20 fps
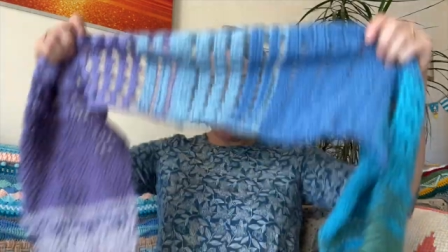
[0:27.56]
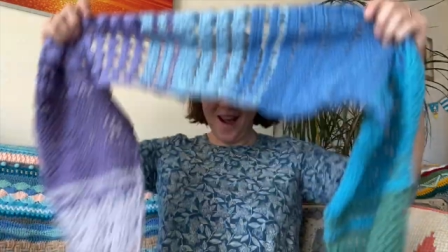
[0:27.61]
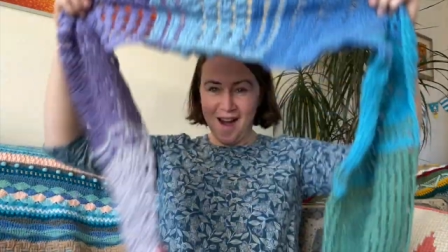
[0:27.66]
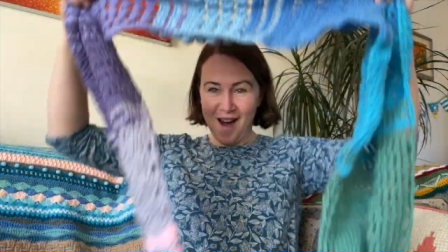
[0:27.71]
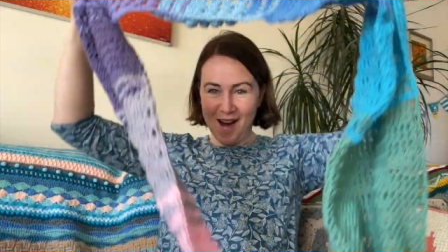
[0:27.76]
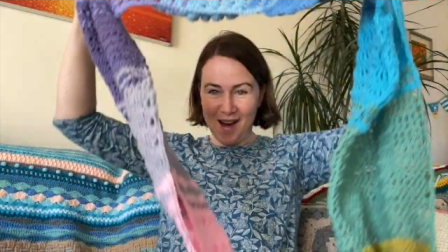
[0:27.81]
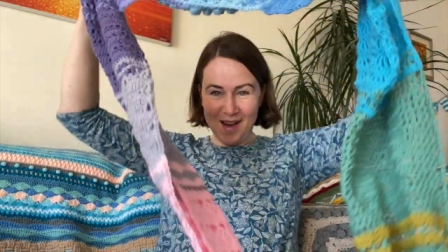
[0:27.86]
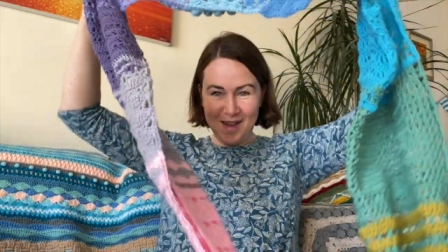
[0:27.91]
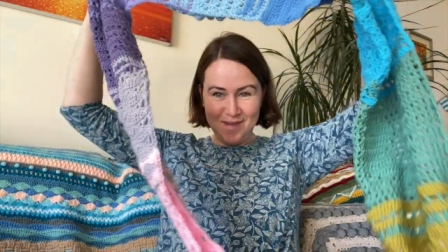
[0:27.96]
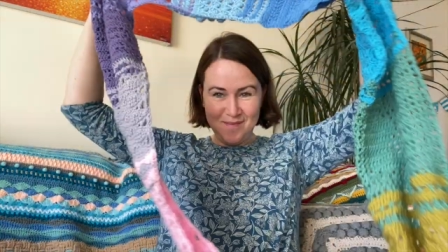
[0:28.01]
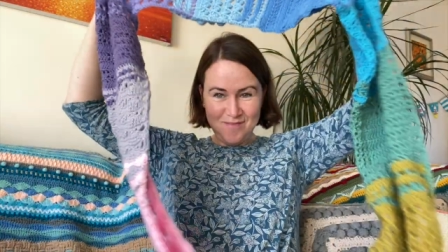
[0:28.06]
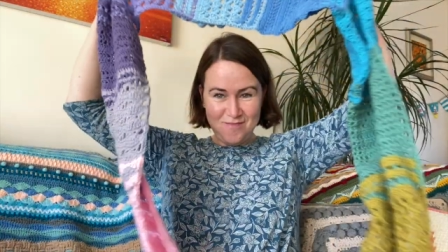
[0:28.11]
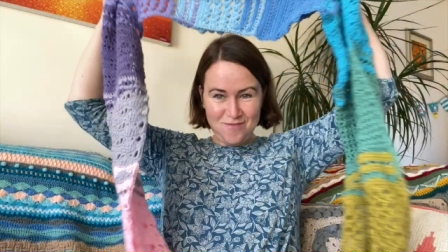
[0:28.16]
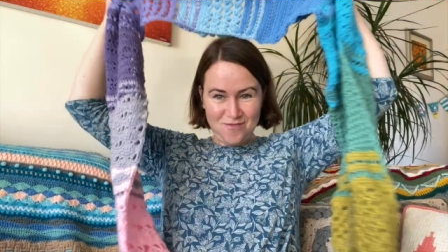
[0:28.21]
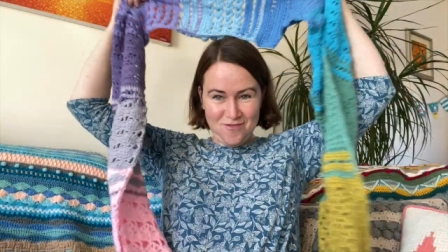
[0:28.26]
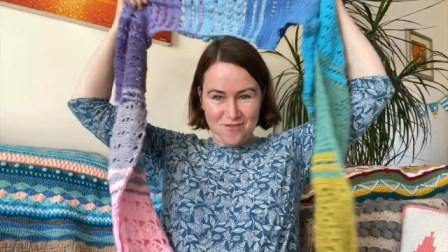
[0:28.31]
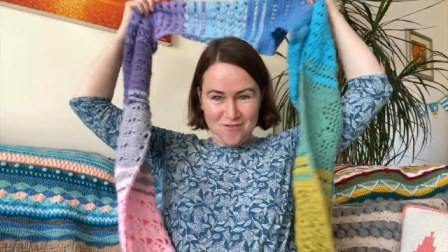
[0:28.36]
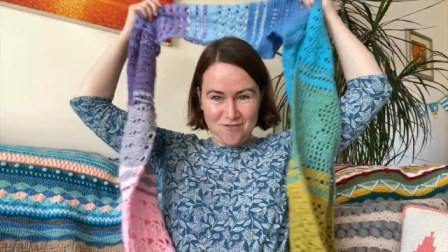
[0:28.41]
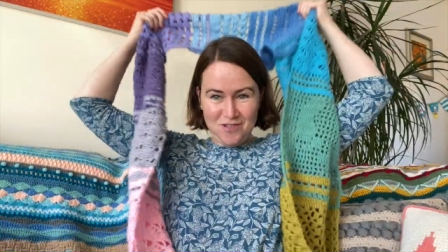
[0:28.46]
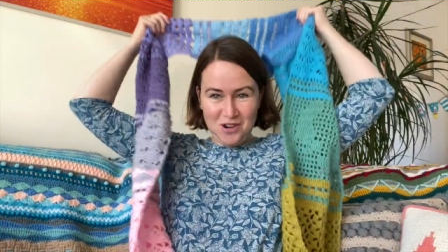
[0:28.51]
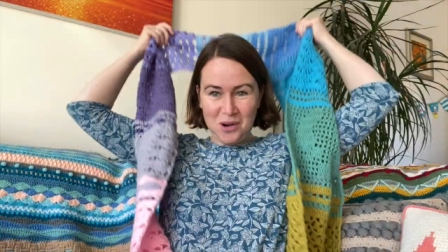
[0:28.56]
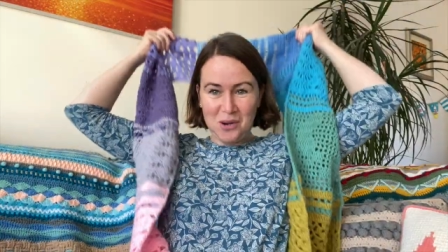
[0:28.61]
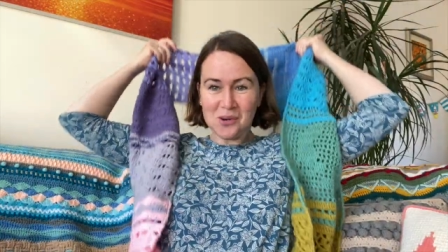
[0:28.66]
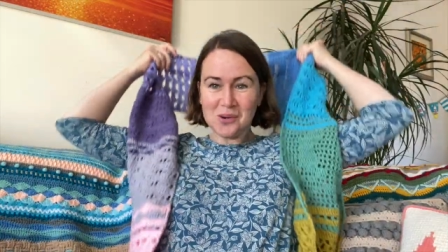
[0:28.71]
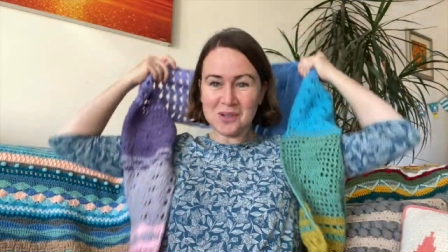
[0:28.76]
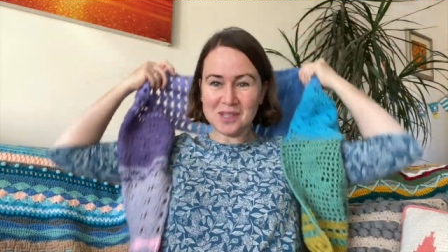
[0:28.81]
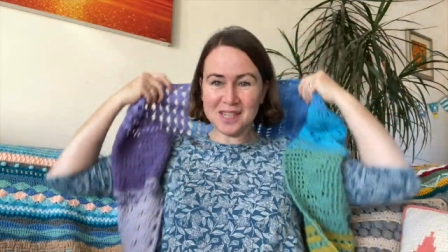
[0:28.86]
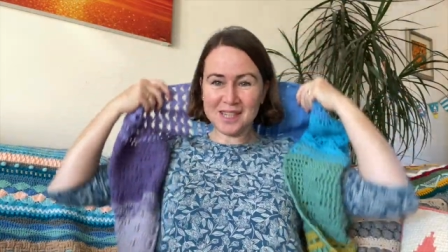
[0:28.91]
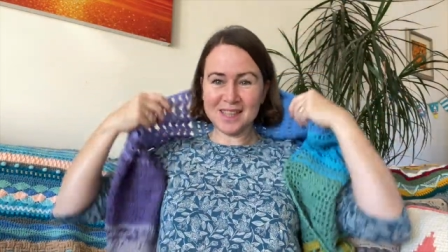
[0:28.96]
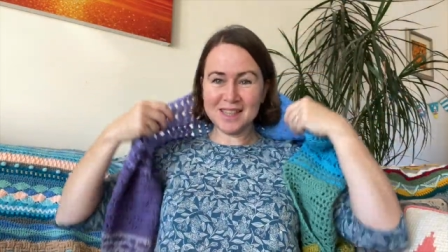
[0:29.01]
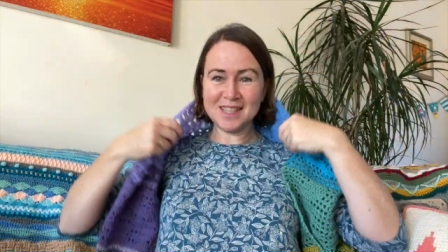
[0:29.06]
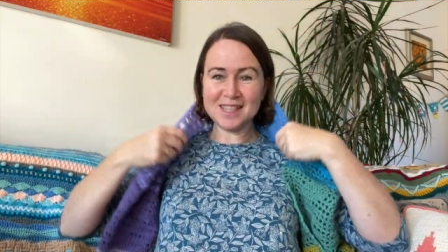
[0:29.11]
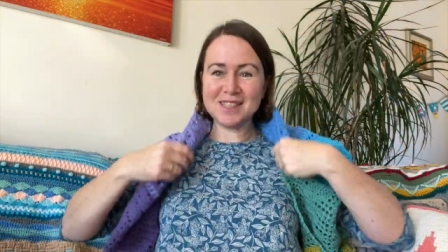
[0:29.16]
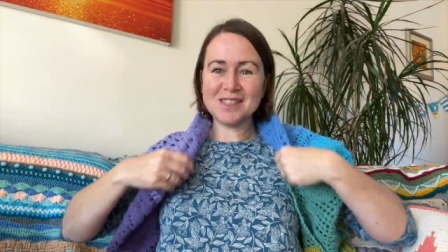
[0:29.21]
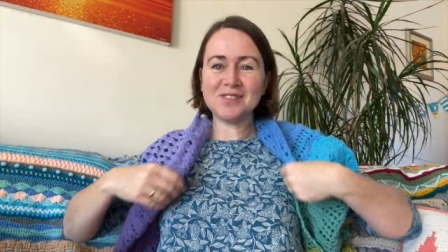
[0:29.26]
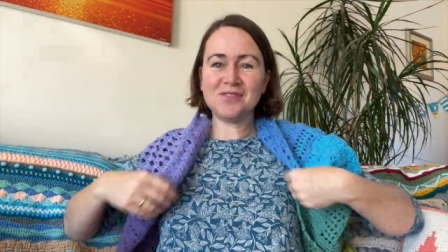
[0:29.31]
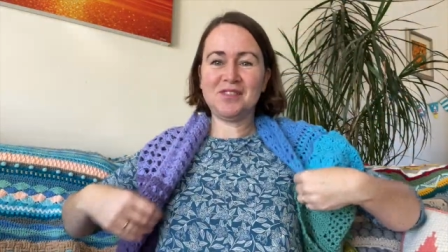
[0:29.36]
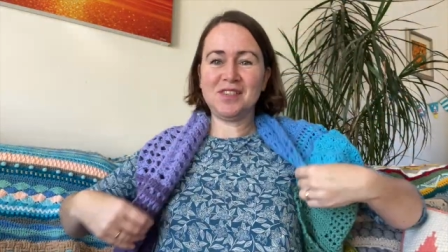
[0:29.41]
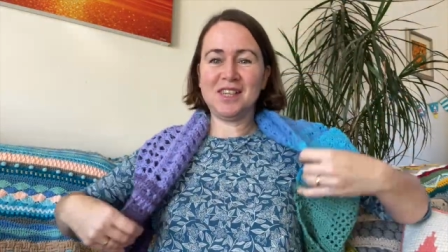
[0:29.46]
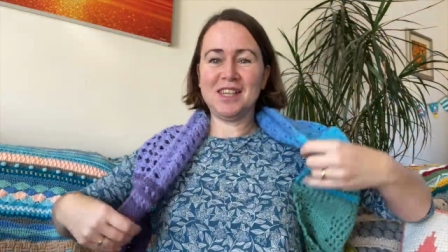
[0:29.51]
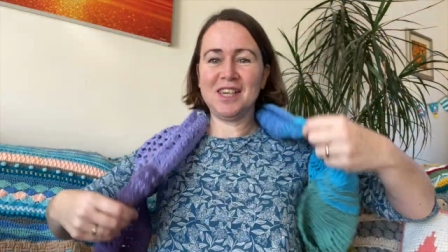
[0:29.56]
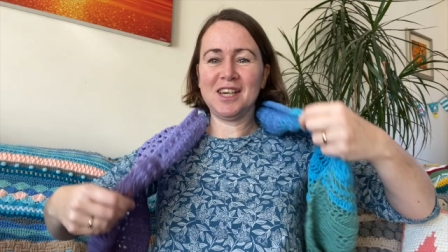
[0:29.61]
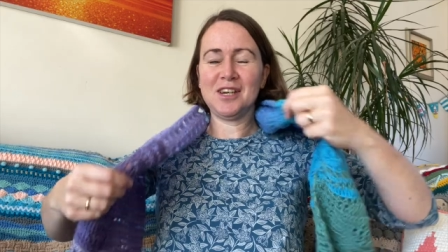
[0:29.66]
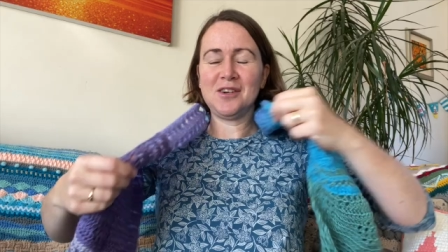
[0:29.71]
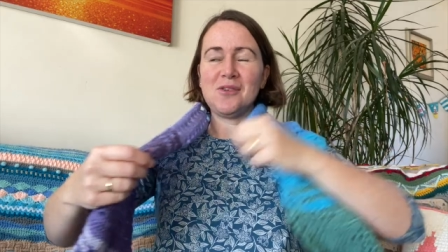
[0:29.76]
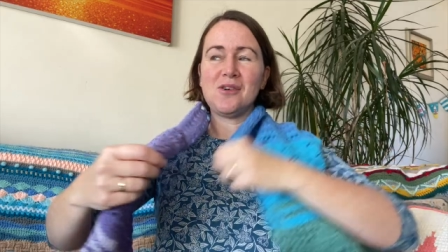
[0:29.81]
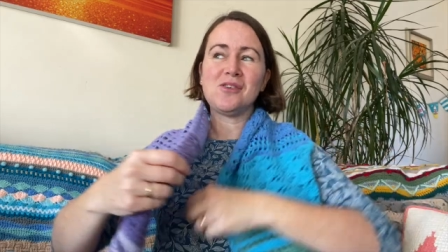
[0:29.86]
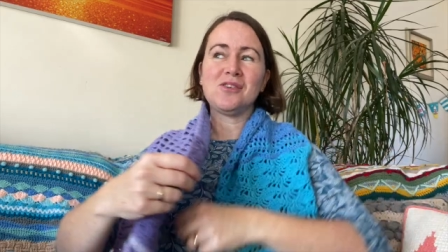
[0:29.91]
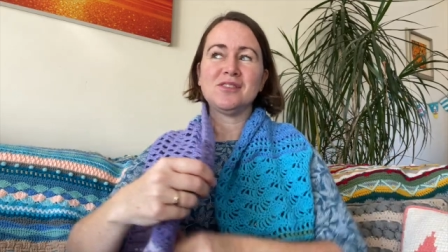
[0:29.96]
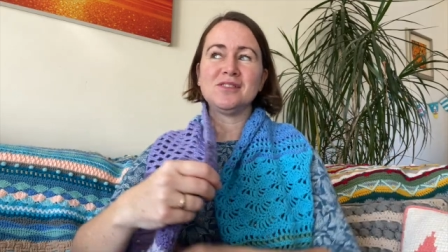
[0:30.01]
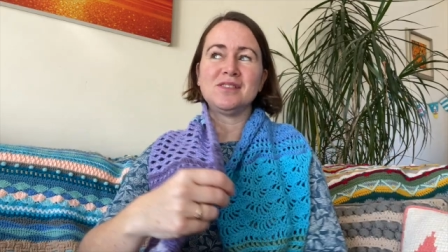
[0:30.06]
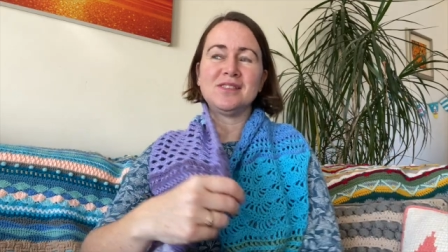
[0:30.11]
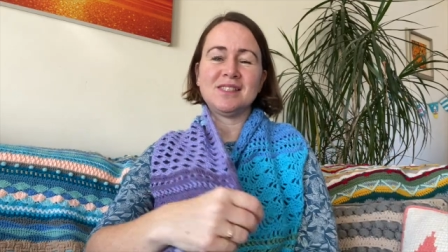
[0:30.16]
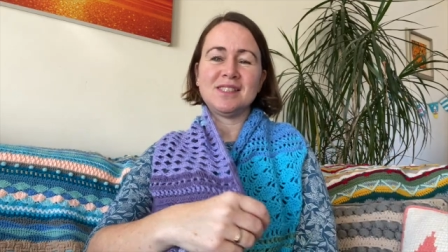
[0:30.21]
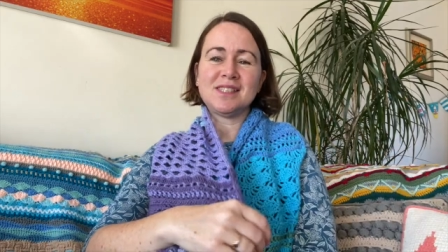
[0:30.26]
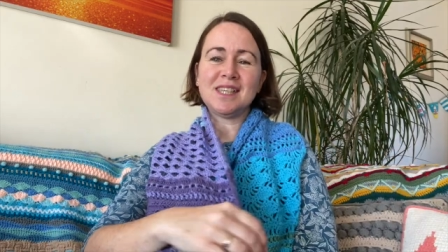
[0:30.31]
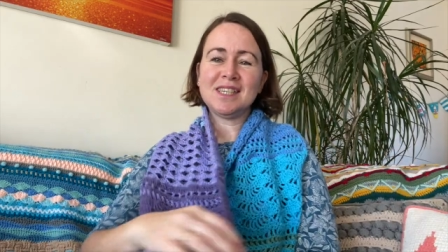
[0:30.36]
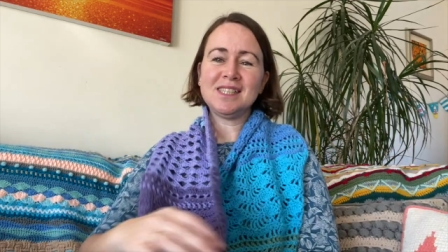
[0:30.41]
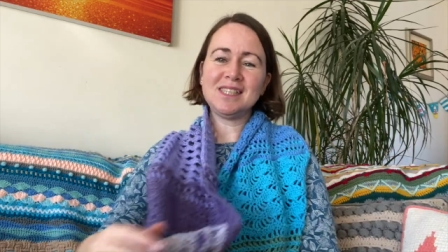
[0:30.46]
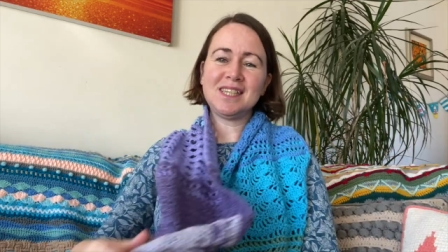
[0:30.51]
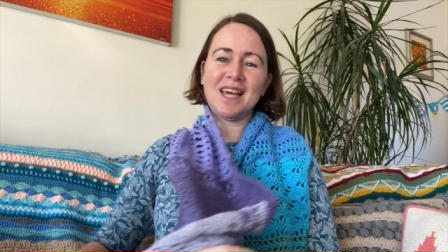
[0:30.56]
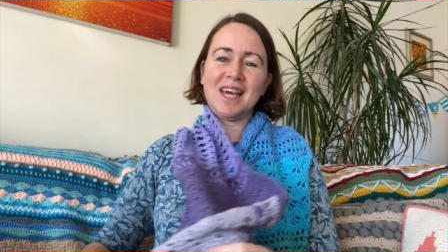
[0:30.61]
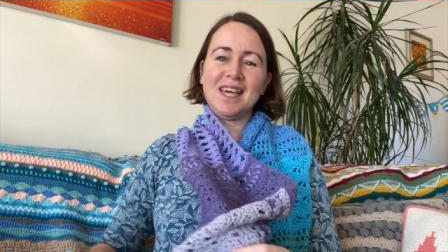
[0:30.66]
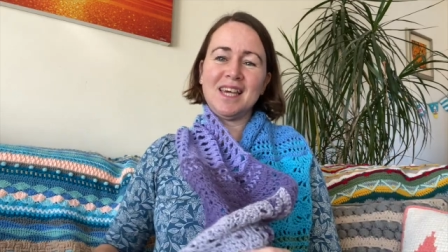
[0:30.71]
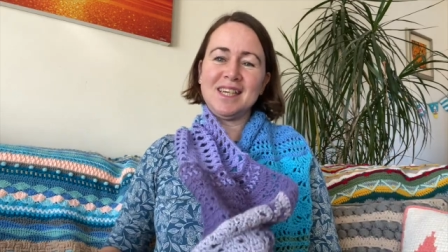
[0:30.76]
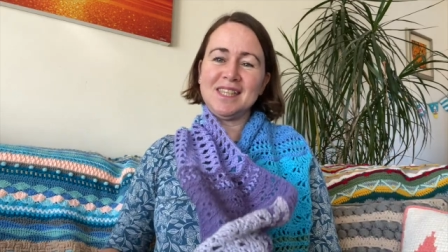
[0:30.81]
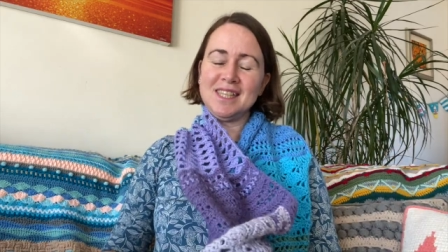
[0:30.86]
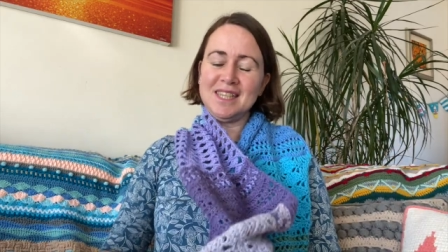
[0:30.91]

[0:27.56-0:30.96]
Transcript: I'm recording this video on Sunday,